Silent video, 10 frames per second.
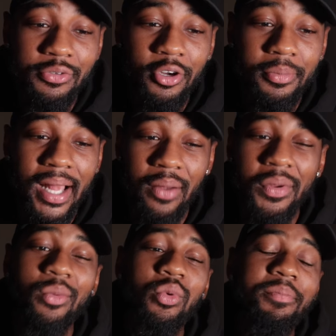You feel me? Like,
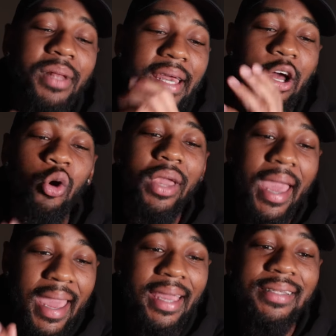we played
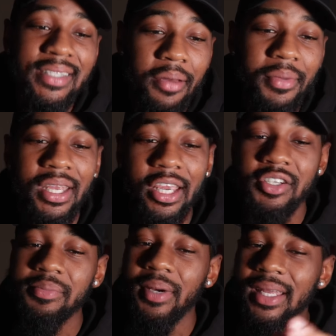okay in some of the
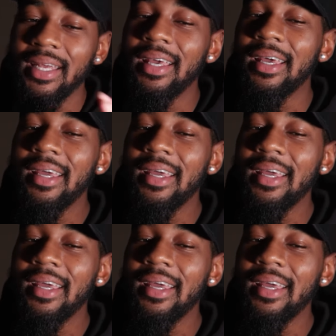years, but